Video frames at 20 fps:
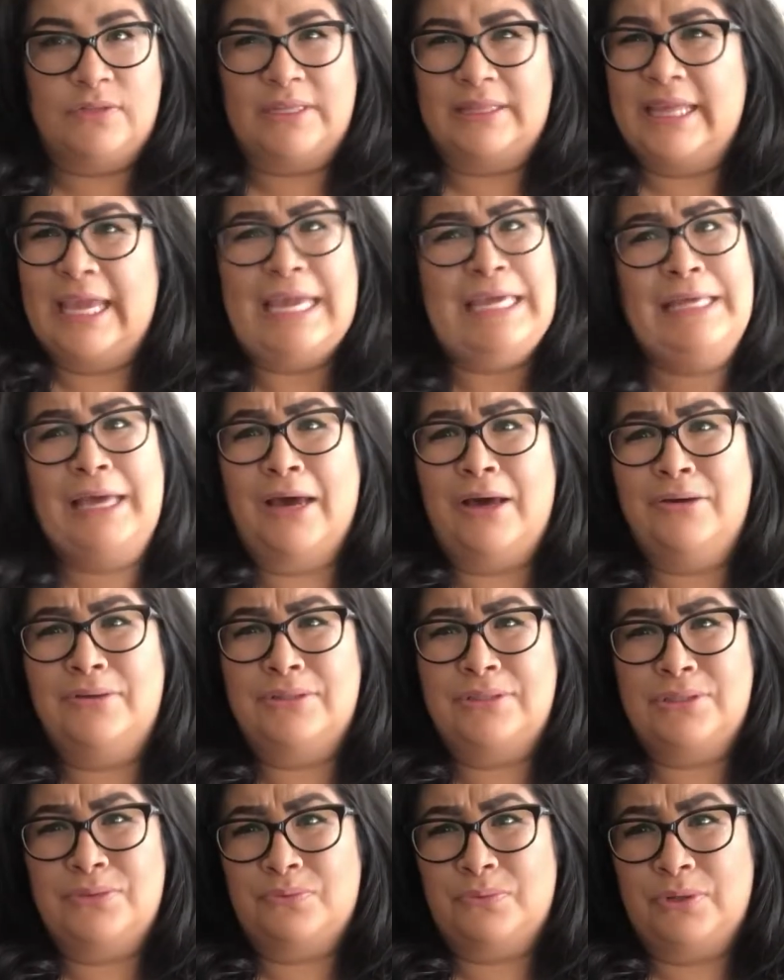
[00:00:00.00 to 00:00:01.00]
Like the eighth
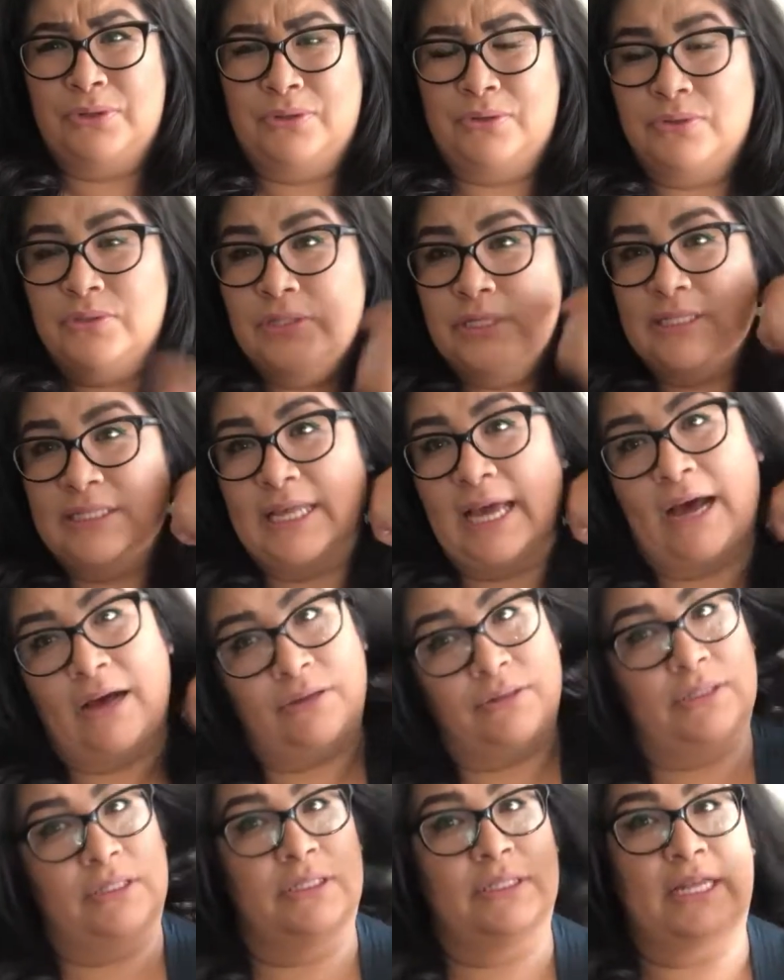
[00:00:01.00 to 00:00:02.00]
house is one of those is the
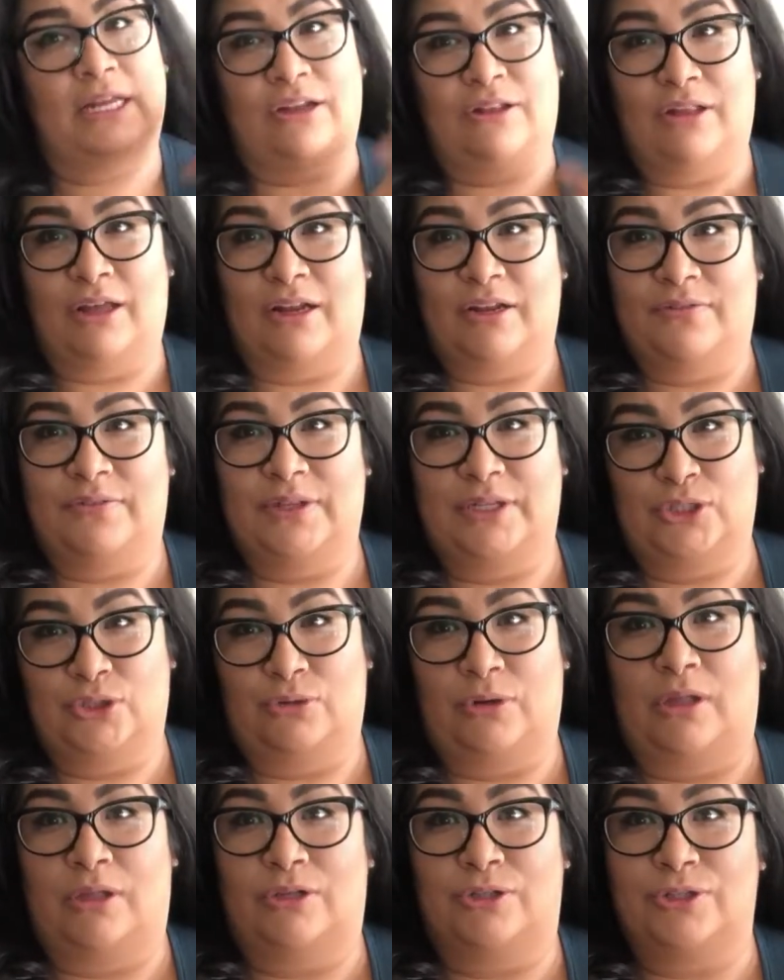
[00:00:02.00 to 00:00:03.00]
houses that a lot of the
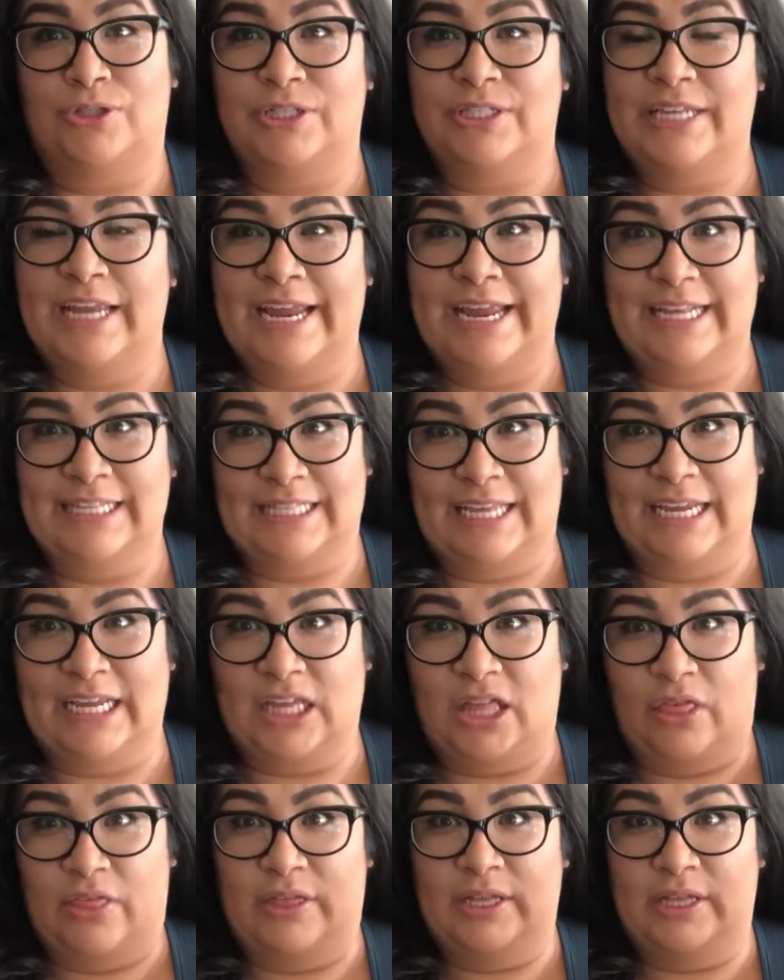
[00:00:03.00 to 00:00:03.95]
astrologers say is like